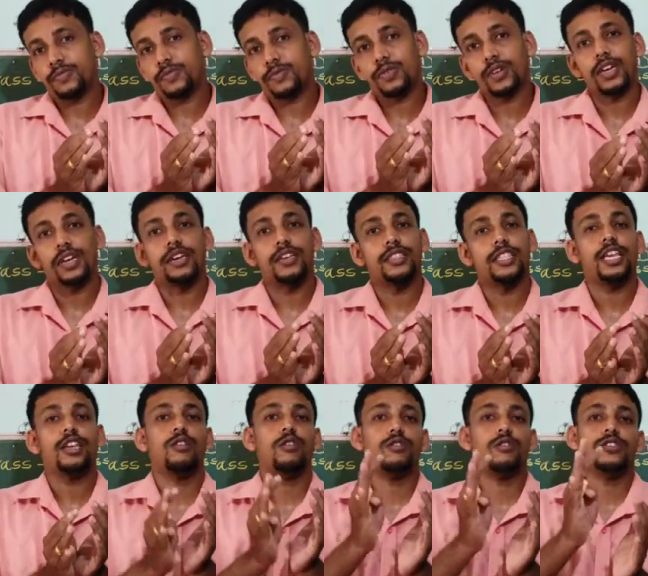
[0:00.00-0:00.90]
okay,
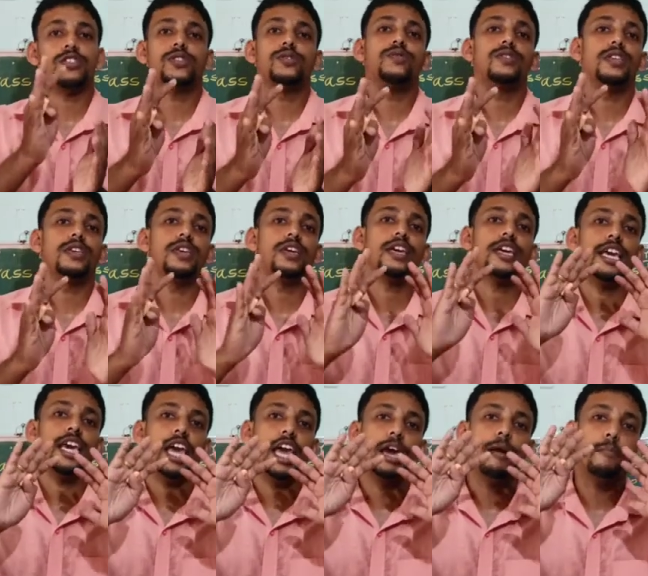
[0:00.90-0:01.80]
that constitute the
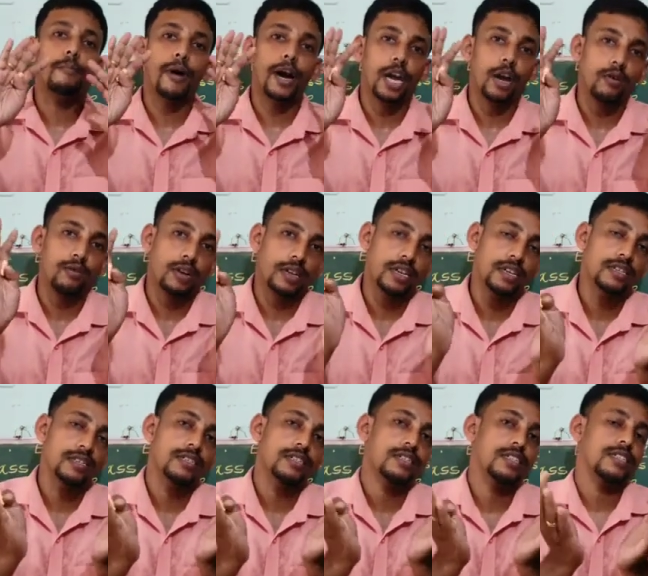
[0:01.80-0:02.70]
abiotic
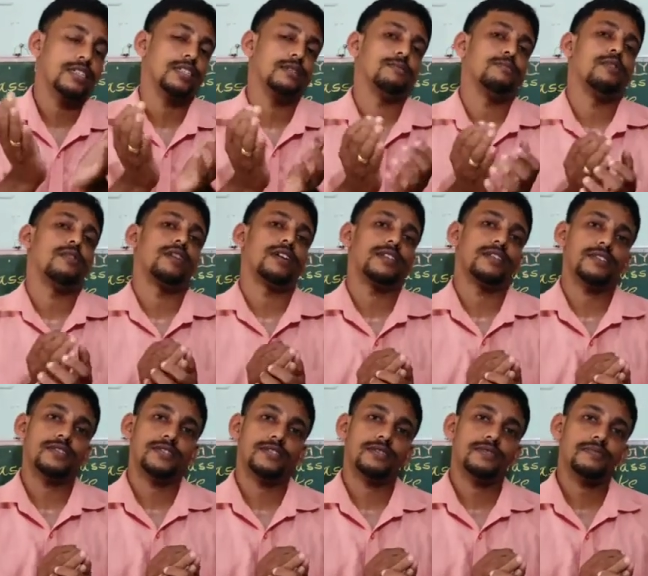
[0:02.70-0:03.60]

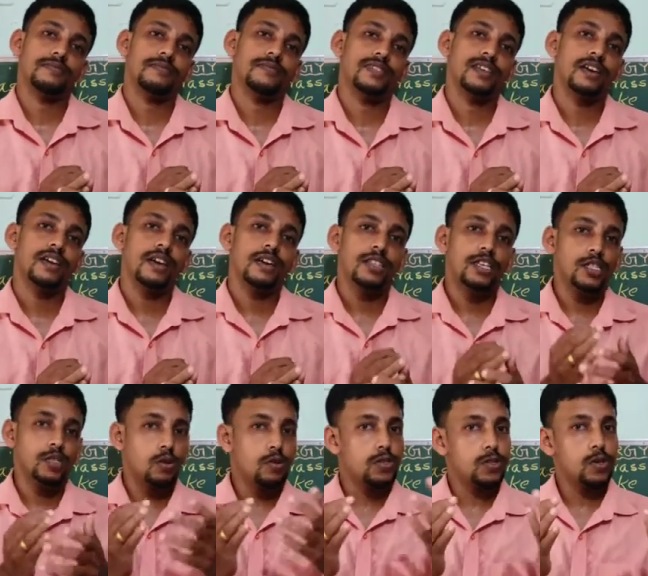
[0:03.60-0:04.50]
components. This
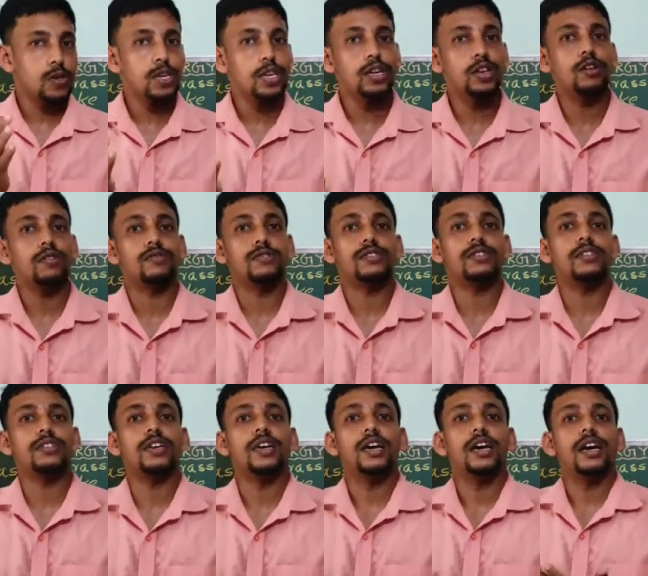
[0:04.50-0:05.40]
also includes
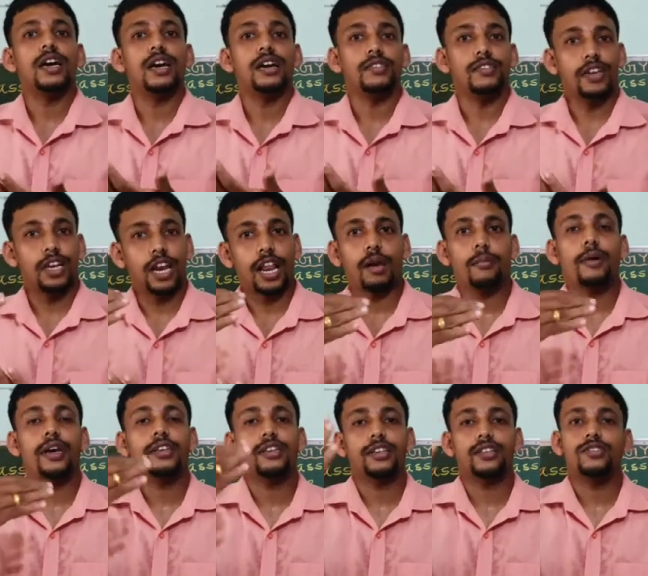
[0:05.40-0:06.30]
the
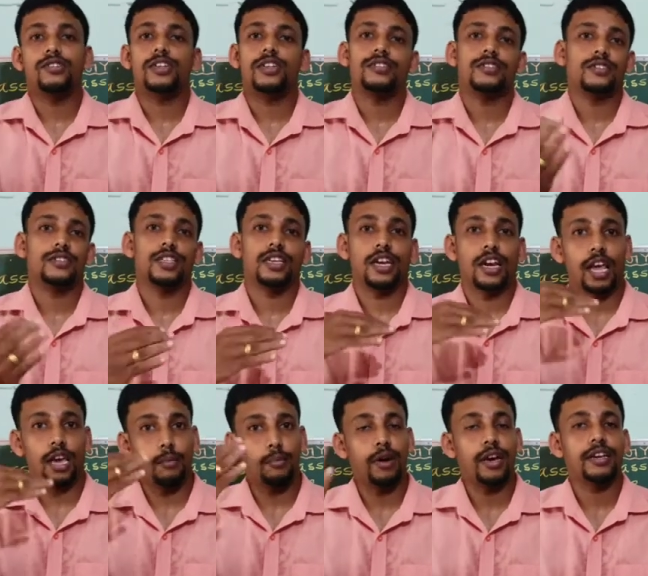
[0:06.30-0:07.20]
climatic changes, the
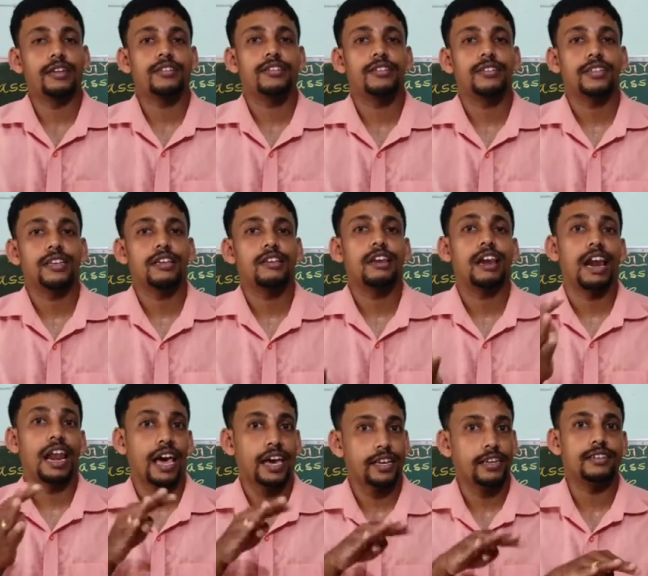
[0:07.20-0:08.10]
climate,
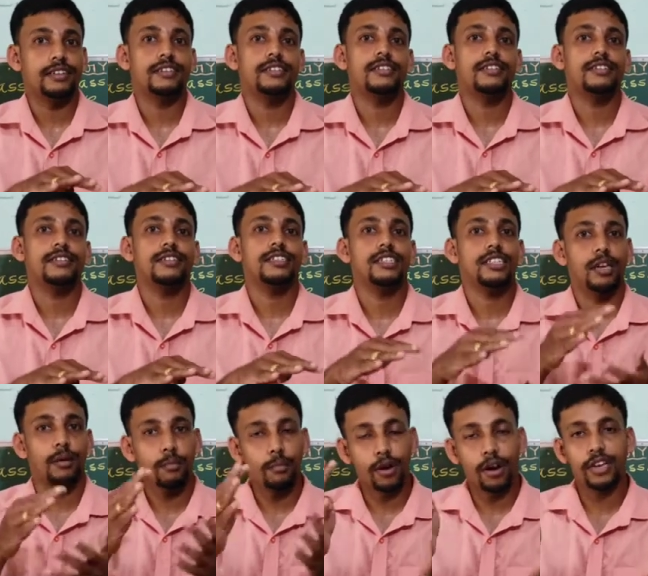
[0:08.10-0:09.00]
light,
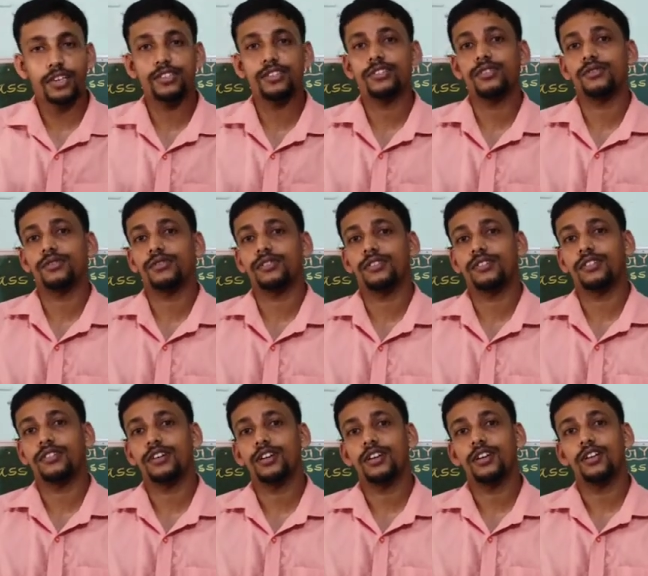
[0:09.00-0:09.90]
temperature.
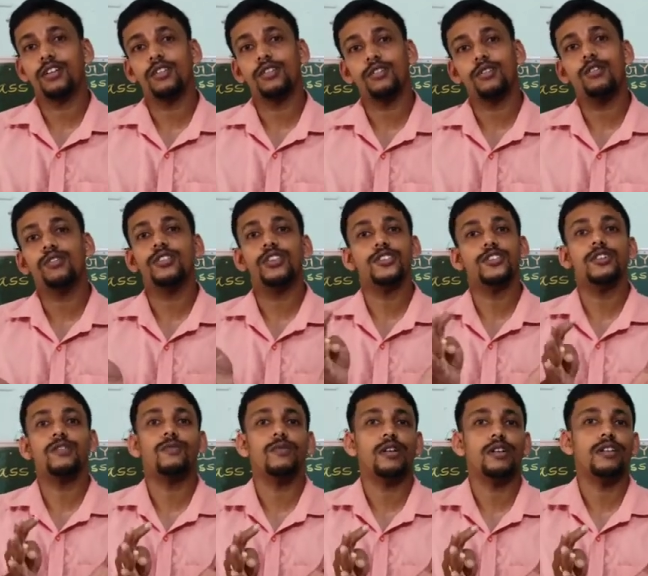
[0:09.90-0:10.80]
All these are
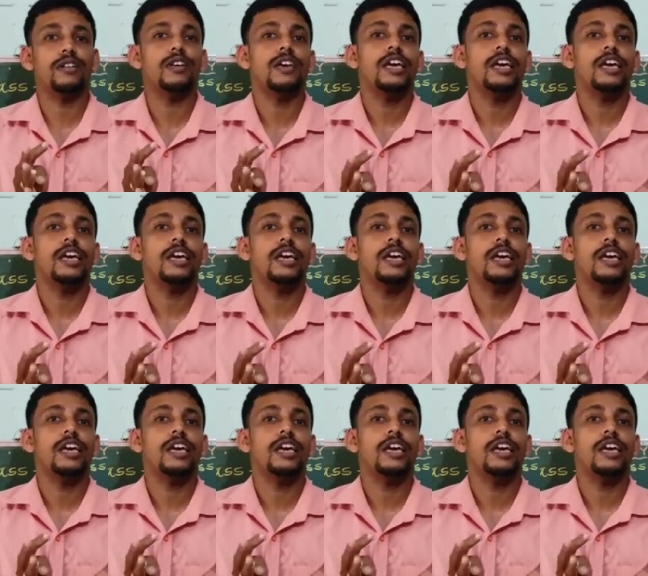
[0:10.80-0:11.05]
what?